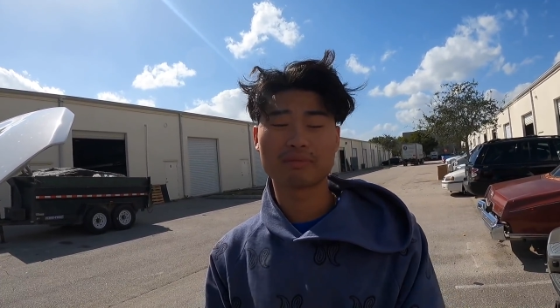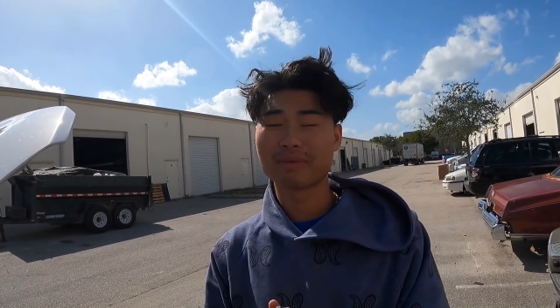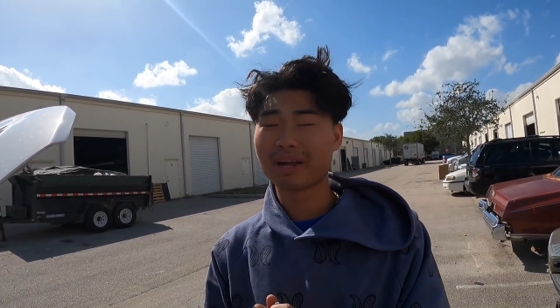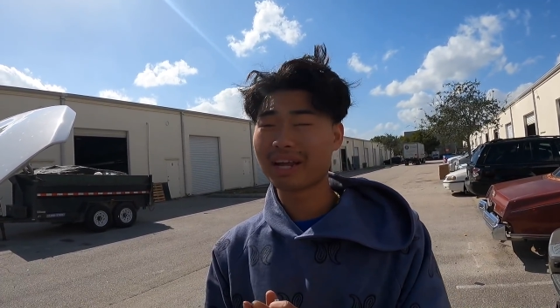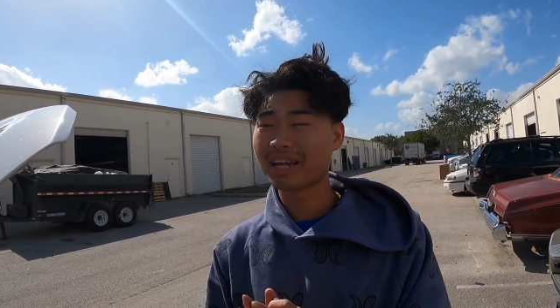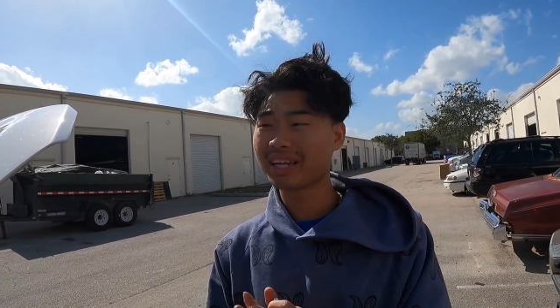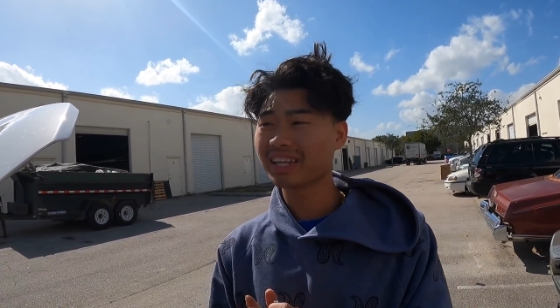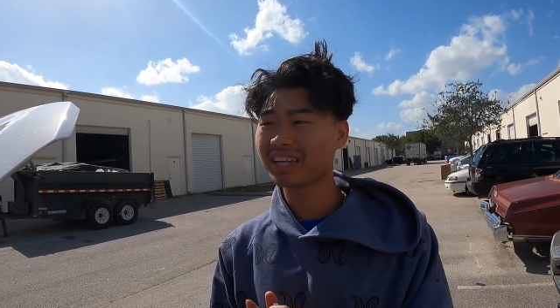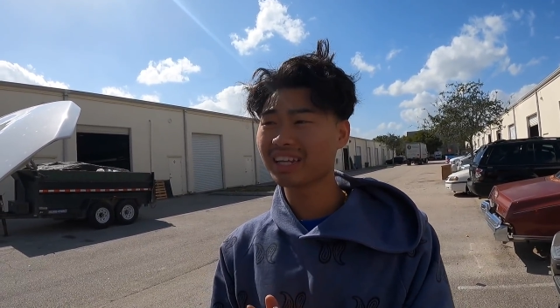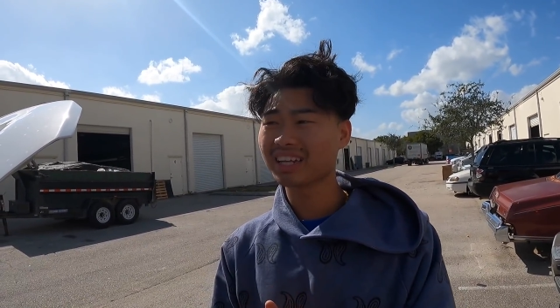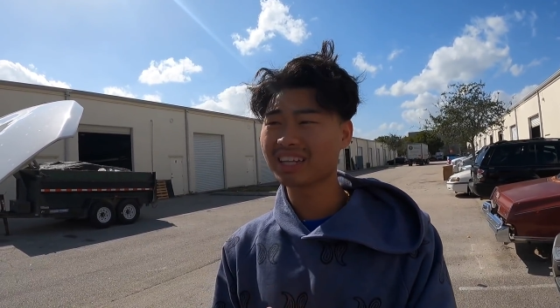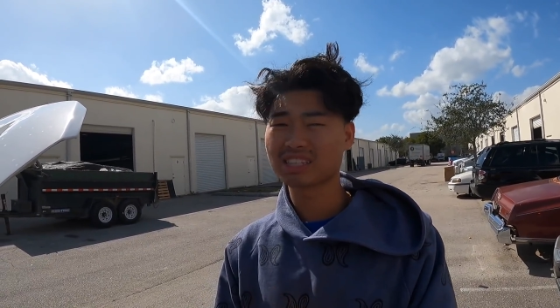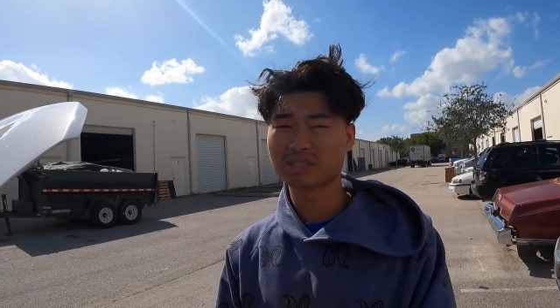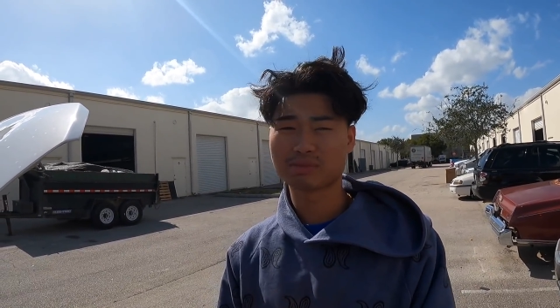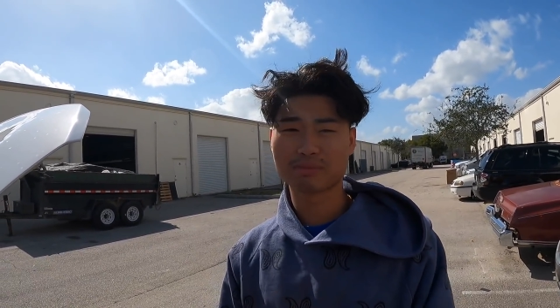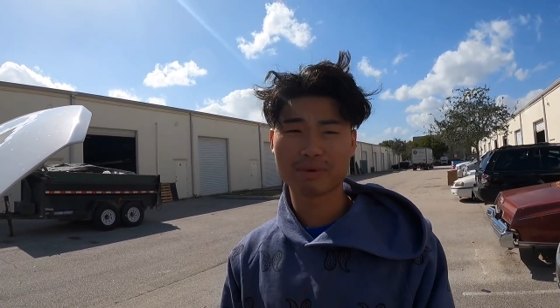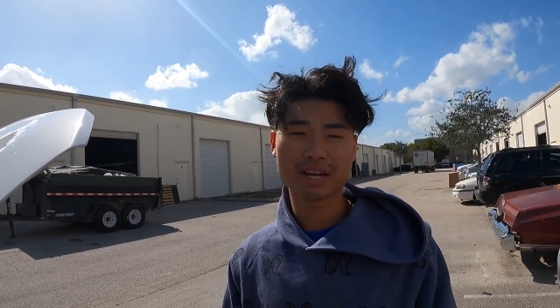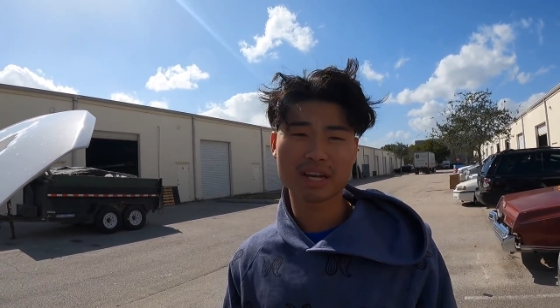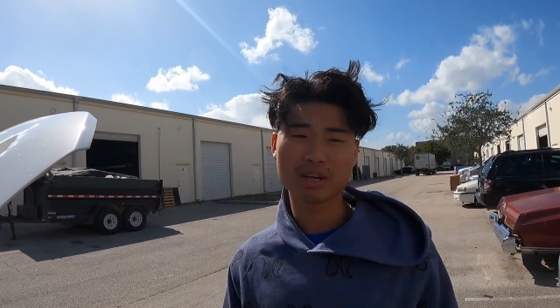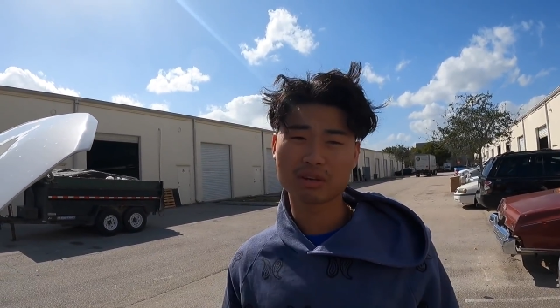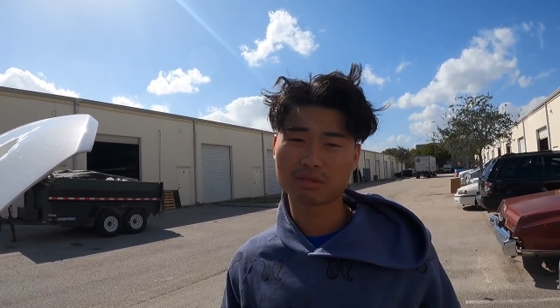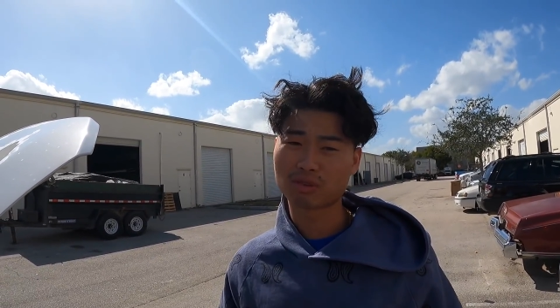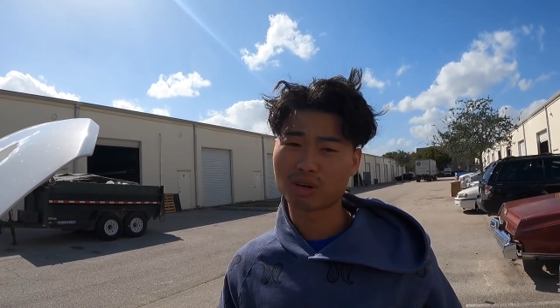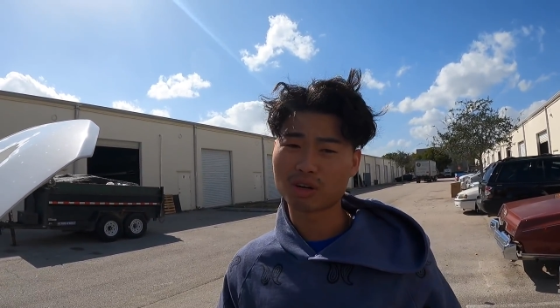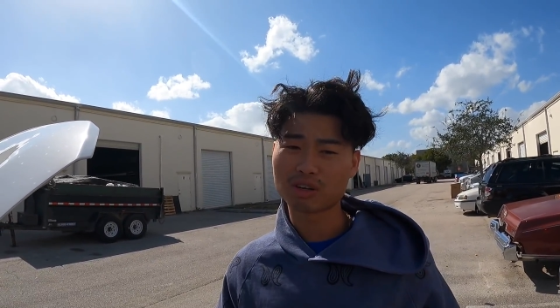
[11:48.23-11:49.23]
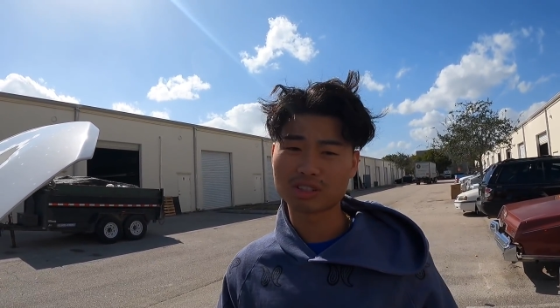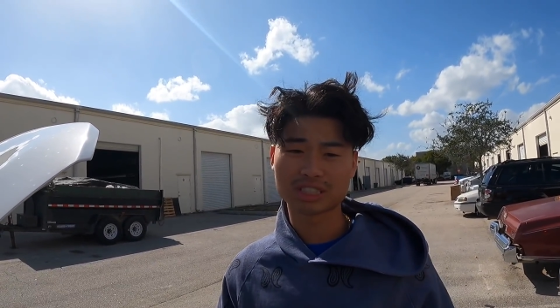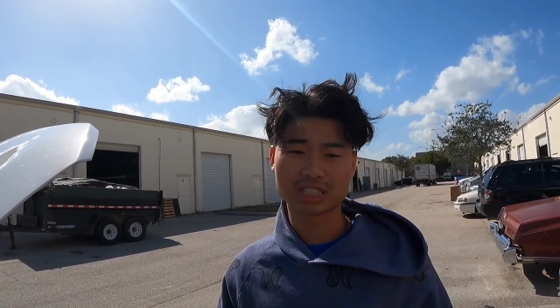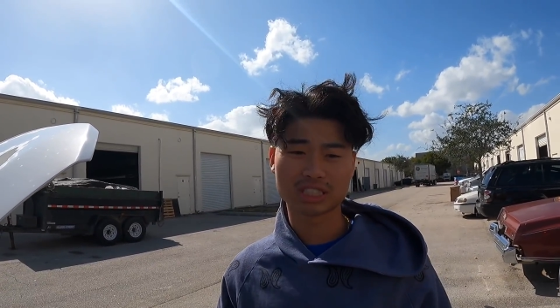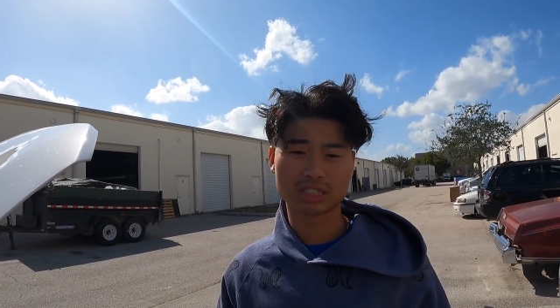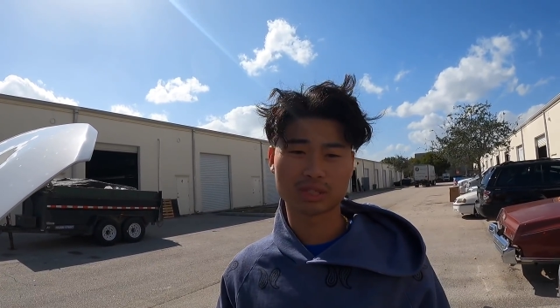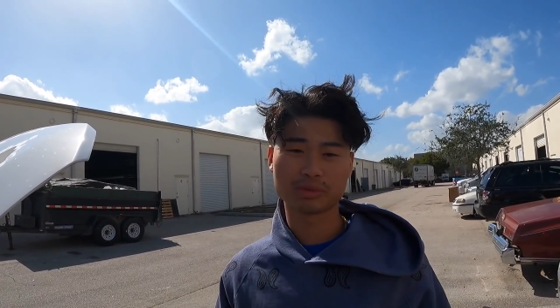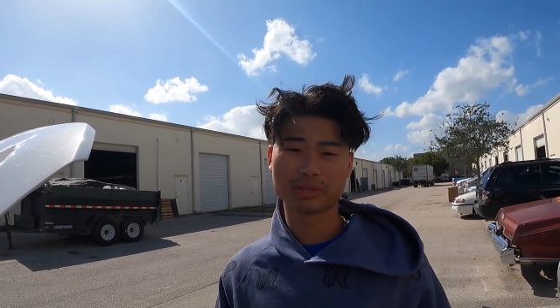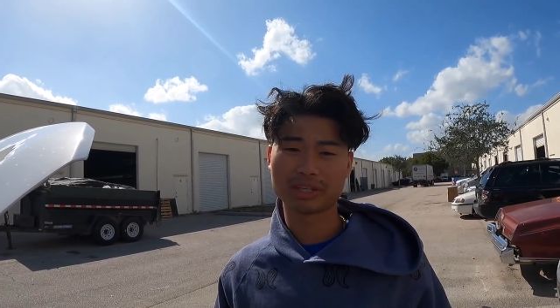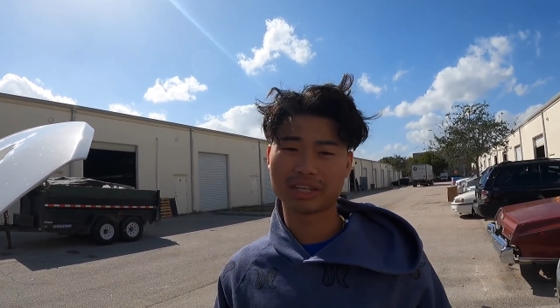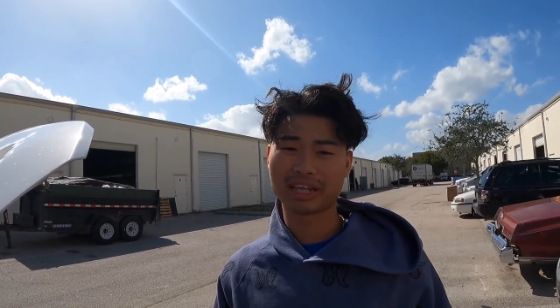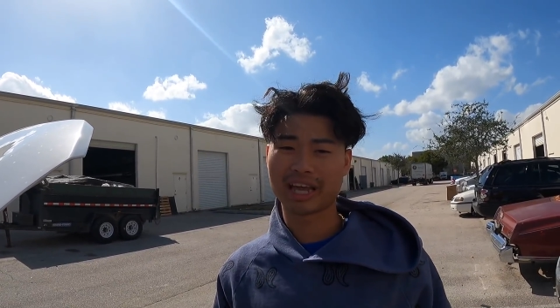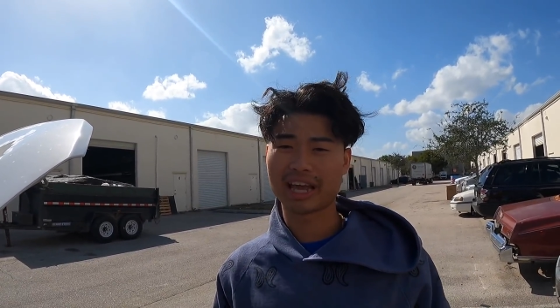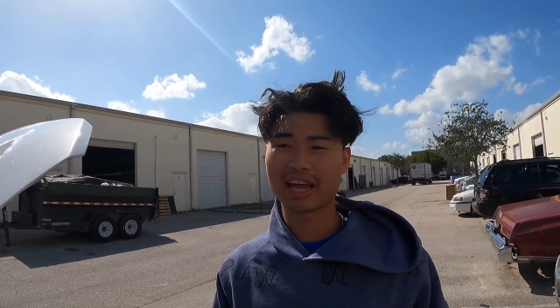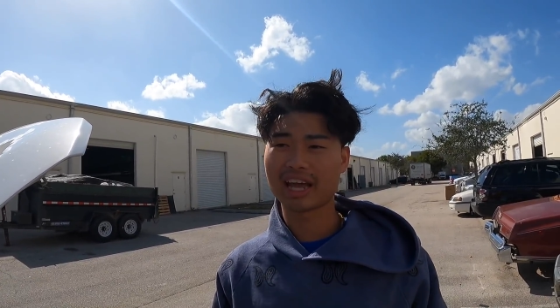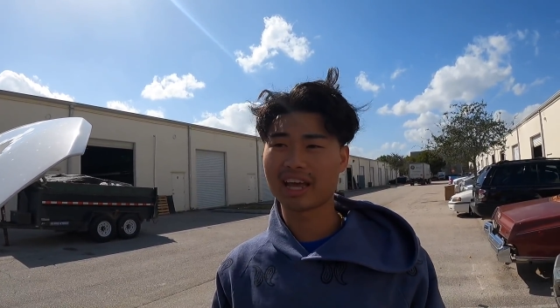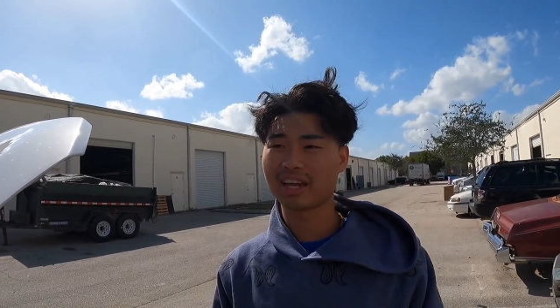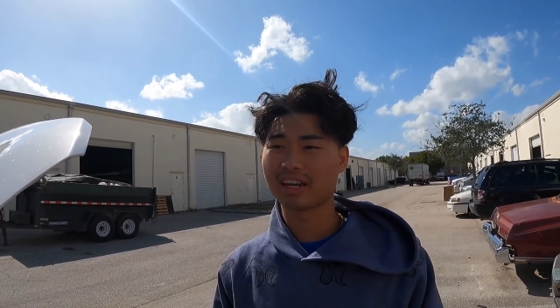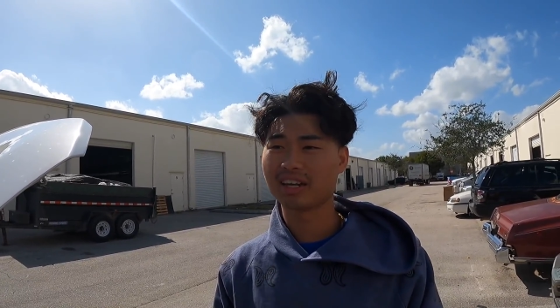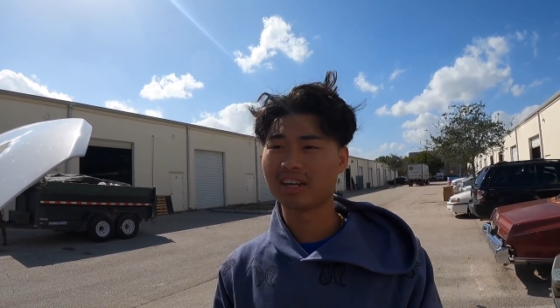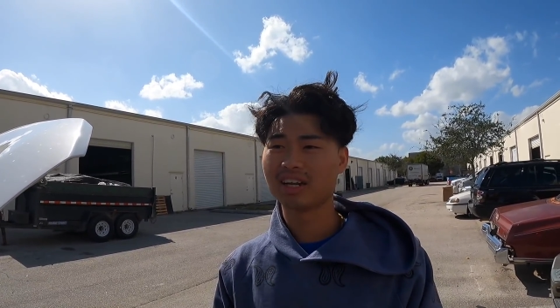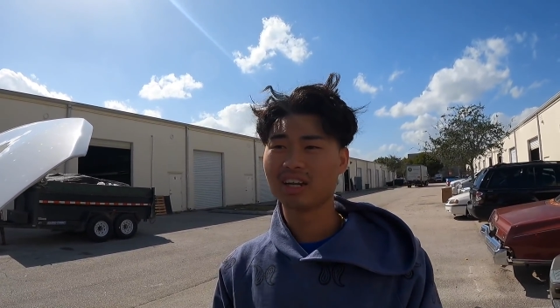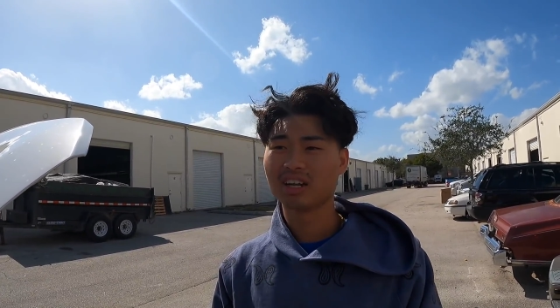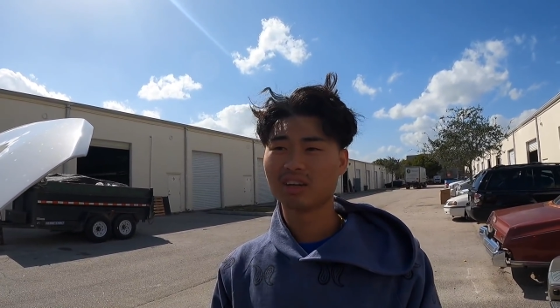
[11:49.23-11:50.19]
making as many rolls as we can.